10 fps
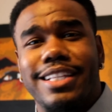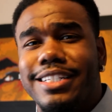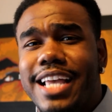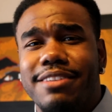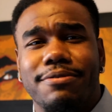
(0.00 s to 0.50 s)

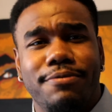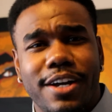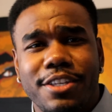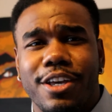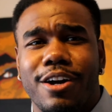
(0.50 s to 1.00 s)
Let's have some
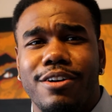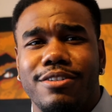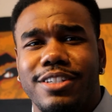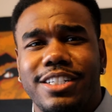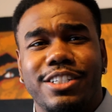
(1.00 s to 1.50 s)
fun, y'all.
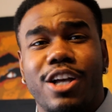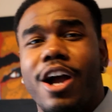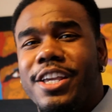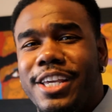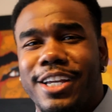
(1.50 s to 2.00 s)
This is
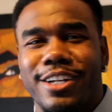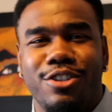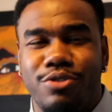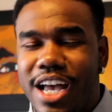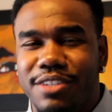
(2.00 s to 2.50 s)
our year,
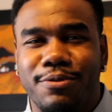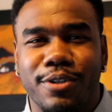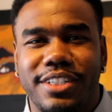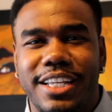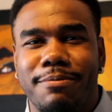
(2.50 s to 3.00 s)
twenty
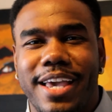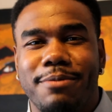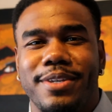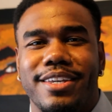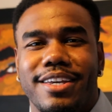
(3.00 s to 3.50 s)
fourteen,
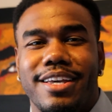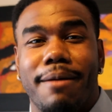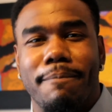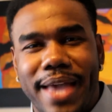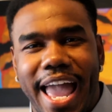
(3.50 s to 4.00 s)
baby.
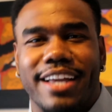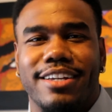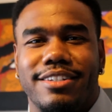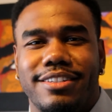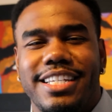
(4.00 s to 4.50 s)
I'm back.
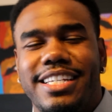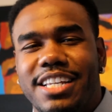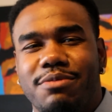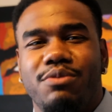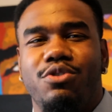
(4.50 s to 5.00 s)
T
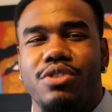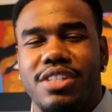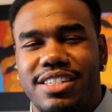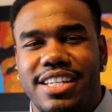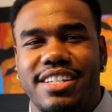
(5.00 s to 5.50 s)
K Smith Junior,
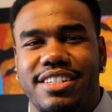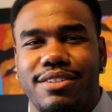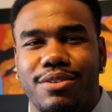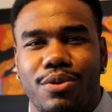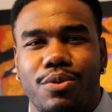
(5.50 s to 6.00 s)
The Session.
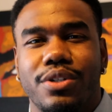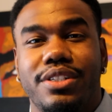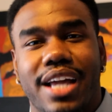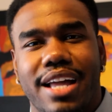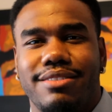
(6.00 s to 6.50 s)
We're
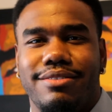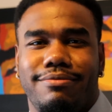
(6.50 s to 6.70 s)
done.